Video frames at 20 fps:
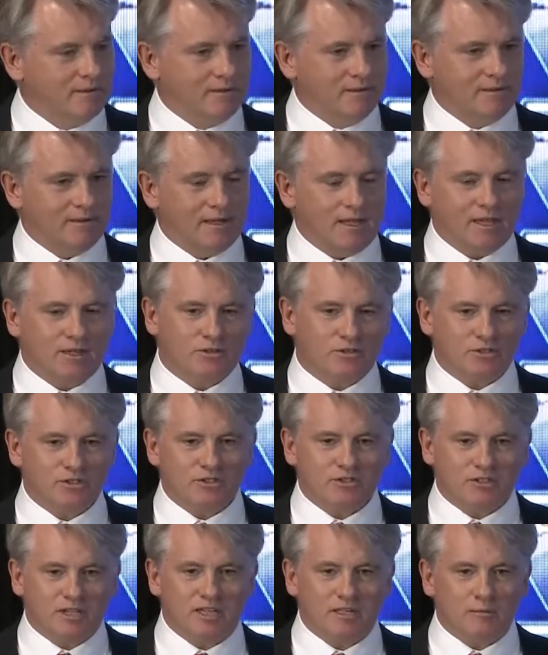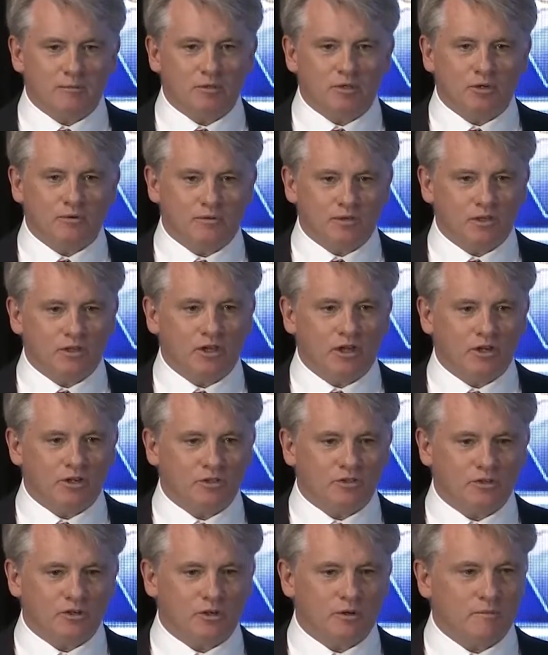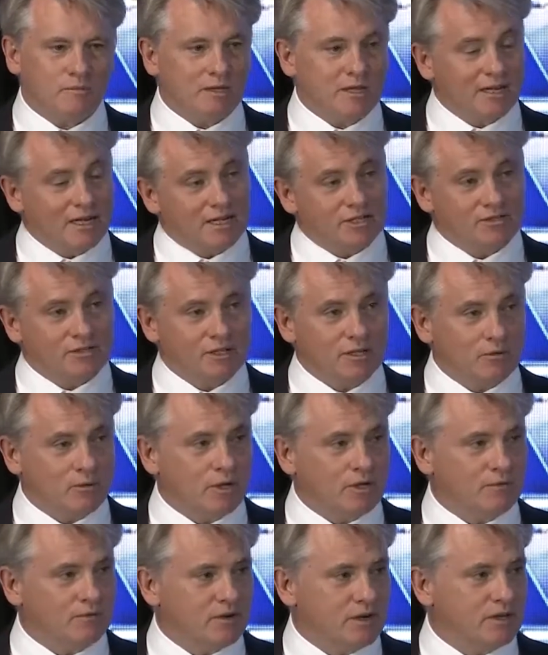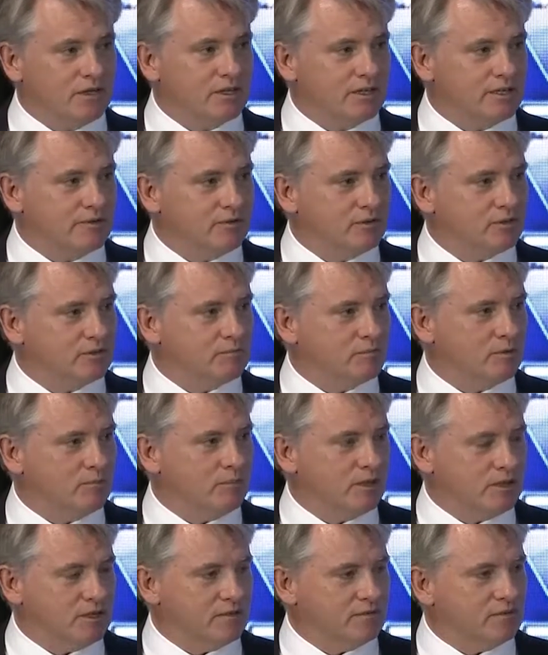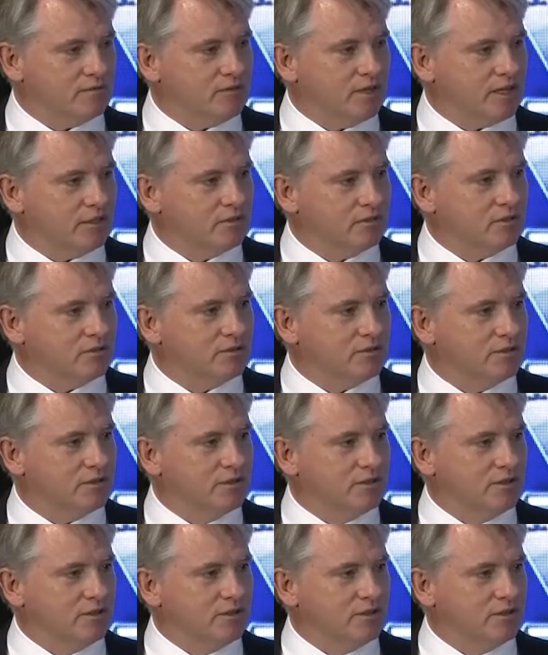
and are sustainable over the longer term, and actually, quite frankly, give us some competitive advantage.